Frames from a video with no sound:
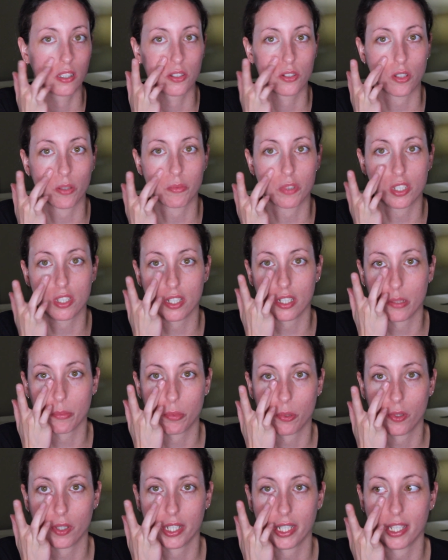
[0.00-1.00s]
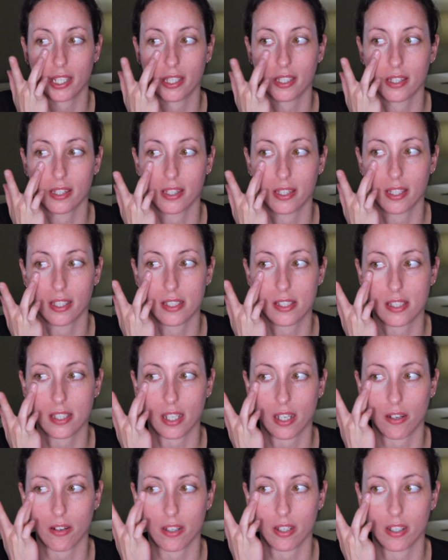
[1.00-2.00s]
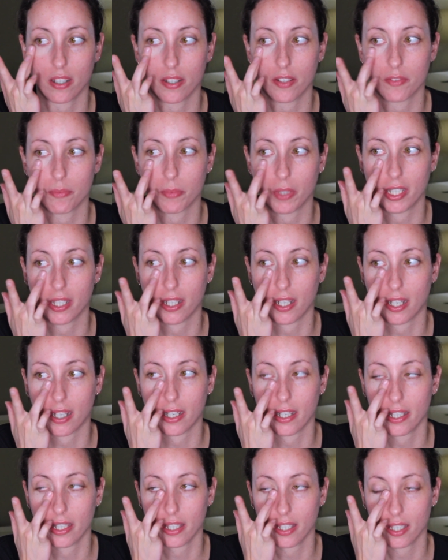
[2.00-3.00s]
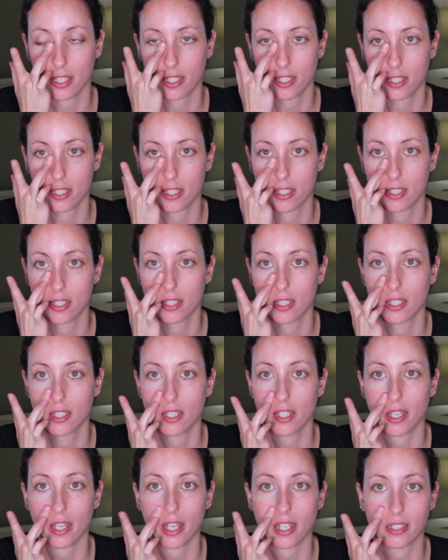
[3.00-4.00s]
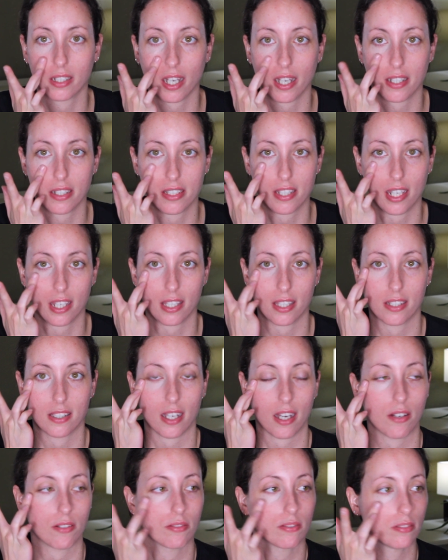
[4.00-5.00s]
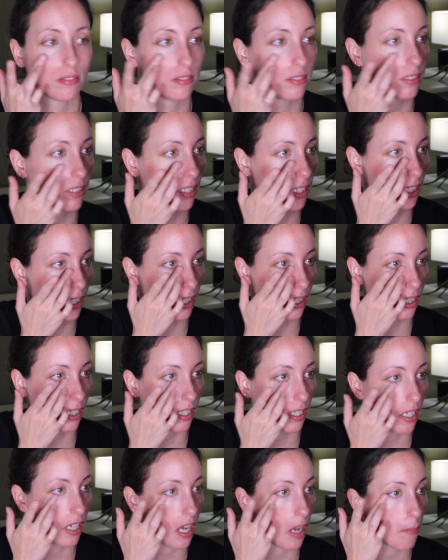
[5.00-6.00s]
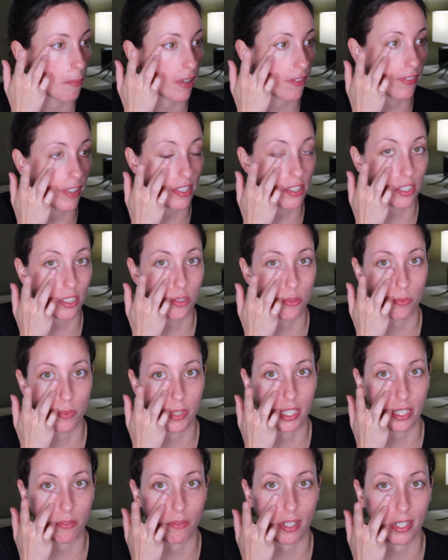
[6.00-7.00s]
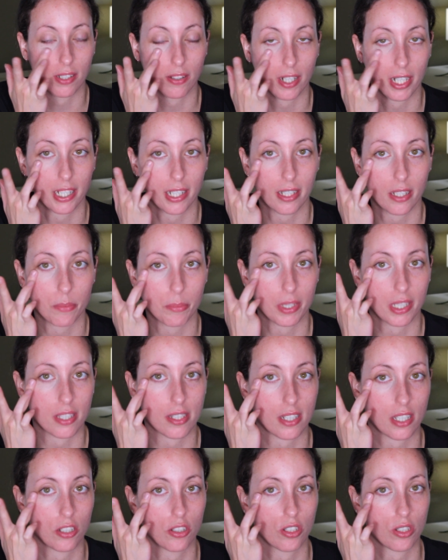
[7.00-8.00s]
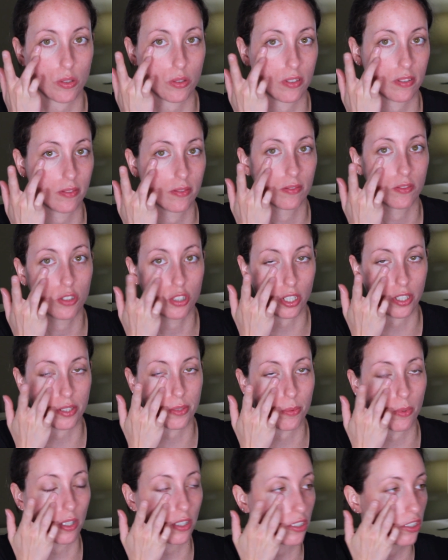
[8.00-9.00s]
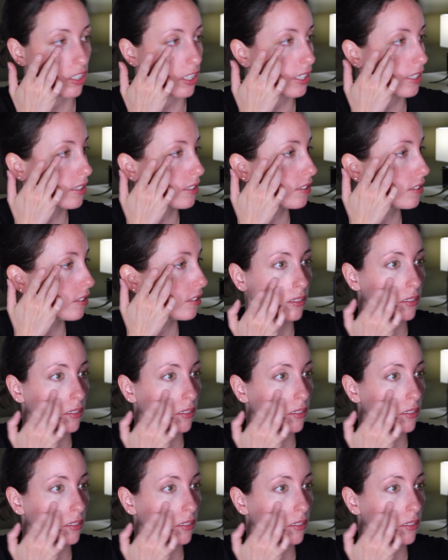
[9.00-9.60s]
So I'm just going to put it in this area of my eye and kind of take it down. My face looks really red right now because I just washed it.